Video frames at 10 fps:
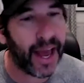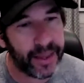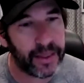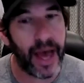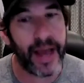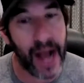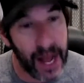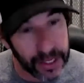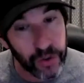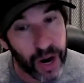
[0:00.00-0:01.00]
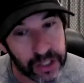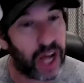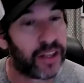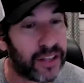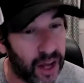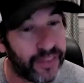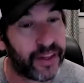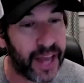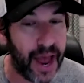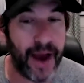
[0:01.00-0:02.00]
And like Entourage on
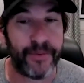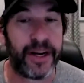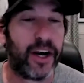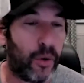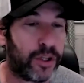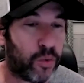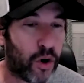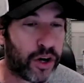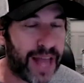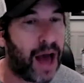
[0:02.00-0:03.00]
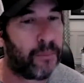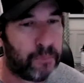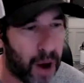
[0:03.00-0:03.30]
the camera, it always worked out.